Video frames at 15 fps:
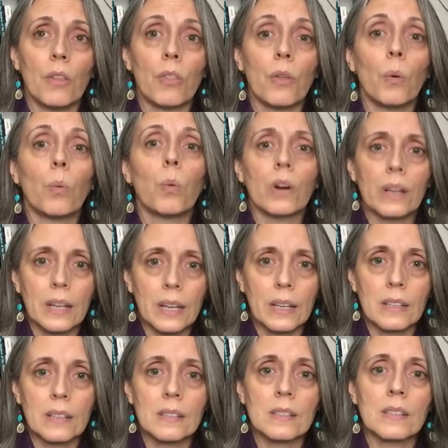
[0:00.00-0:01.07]
the
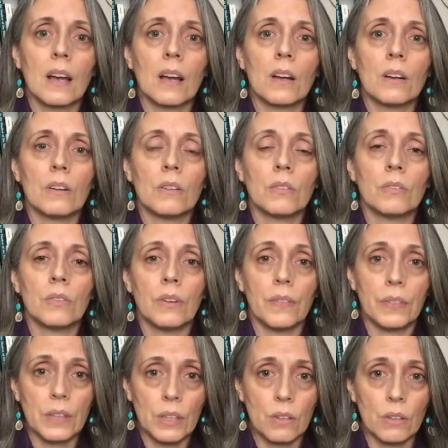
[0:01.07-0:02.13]
workings of
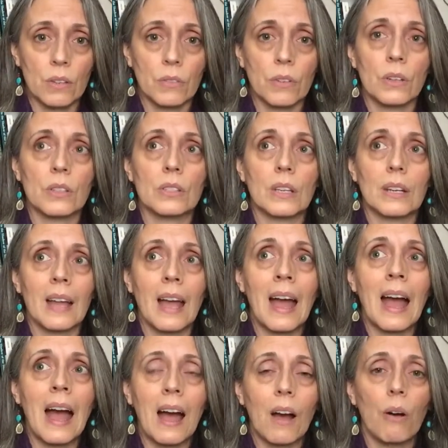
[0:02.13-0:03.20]
the universe and
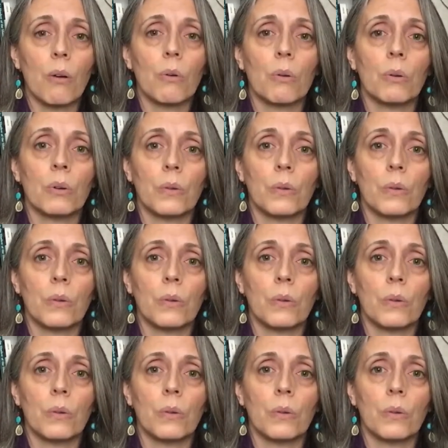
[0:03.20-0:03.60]
how